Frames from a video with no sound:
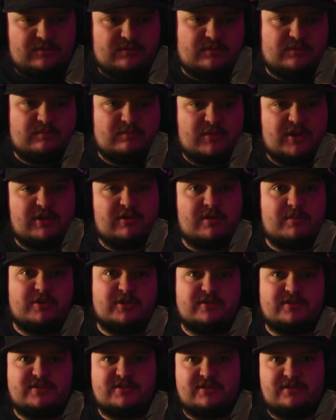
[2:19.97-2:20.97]
my
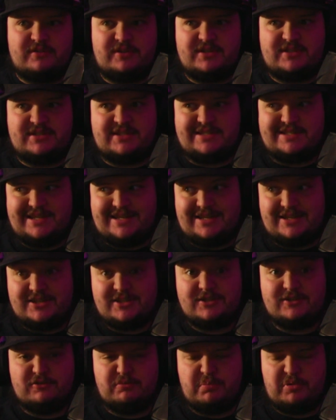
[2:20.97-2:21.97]
grandmother saw this as like a
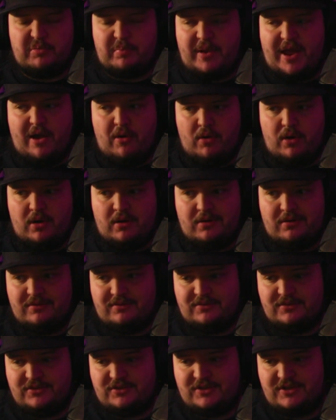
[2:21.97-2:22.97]
superpower.
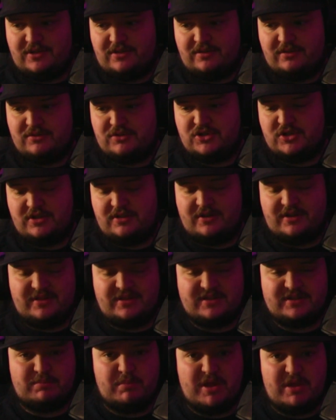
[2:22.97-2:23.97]
She thought
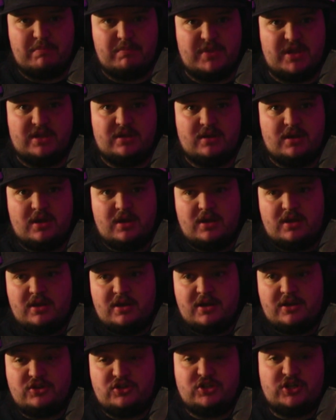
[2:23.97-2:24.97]
this made me
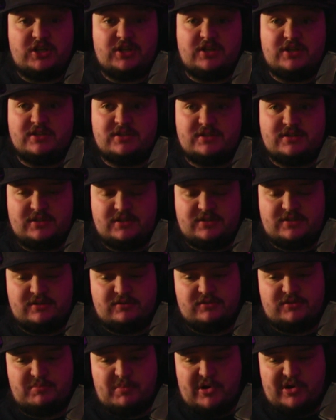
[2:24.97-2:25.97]
a genius and so
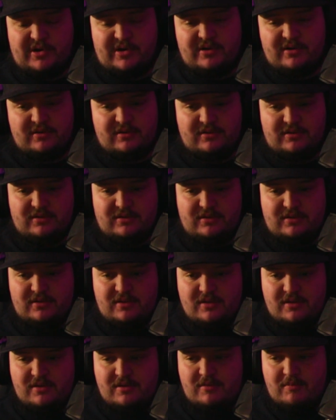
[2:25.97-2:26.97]
smart.
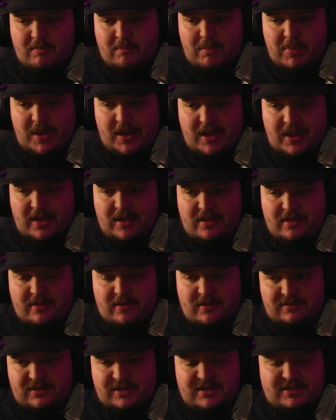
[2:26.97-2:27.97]
But
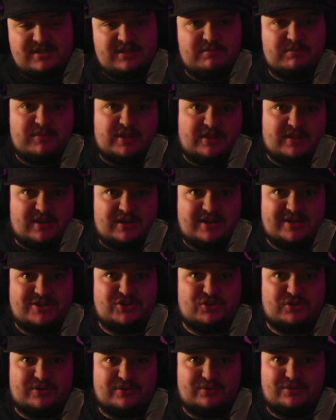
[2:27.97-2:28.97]
it's something that I
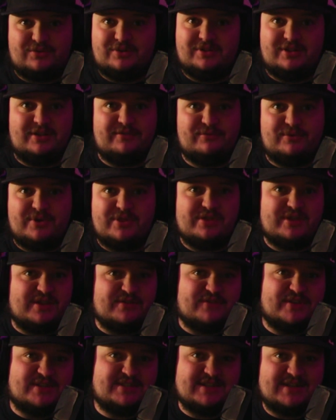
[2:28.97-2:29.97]
struggle to live with
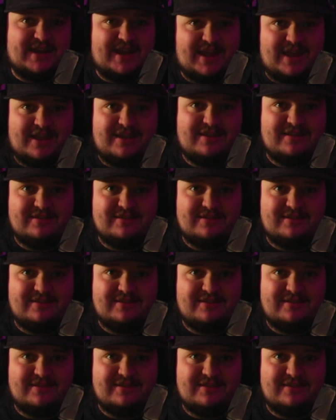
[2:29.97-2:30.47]
even today.